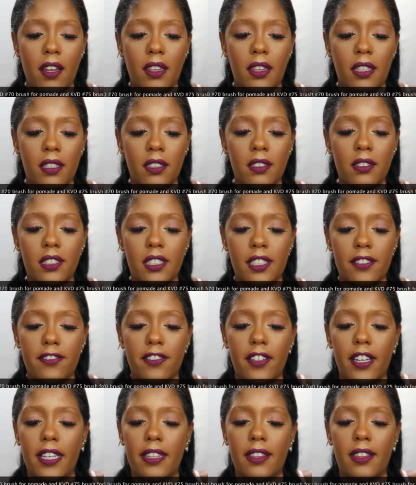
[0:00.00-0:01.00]
are a little
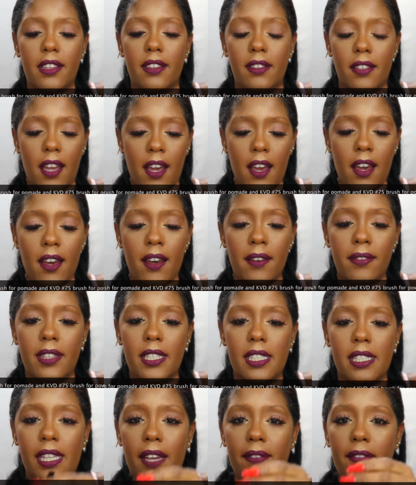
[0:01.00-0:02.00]
different.
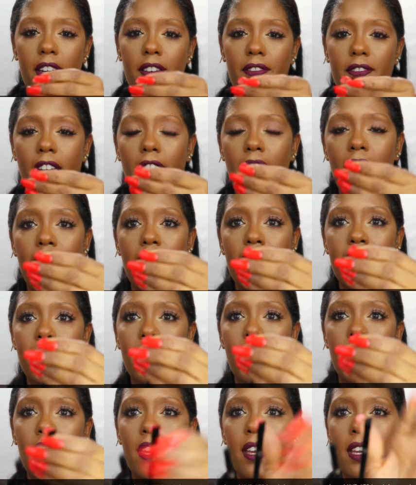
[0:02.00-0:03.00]
The 75,
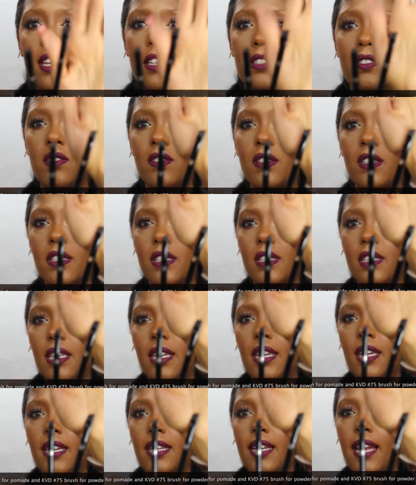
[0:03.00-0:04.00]
as you could
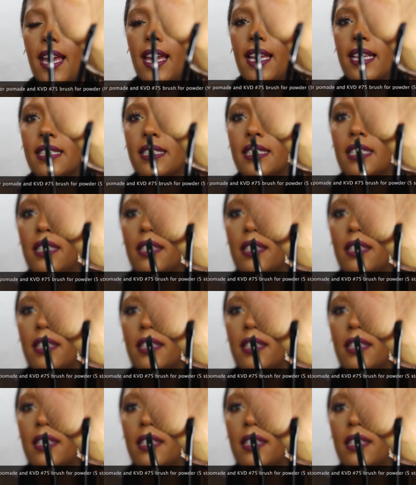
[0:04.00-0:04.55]
see, it has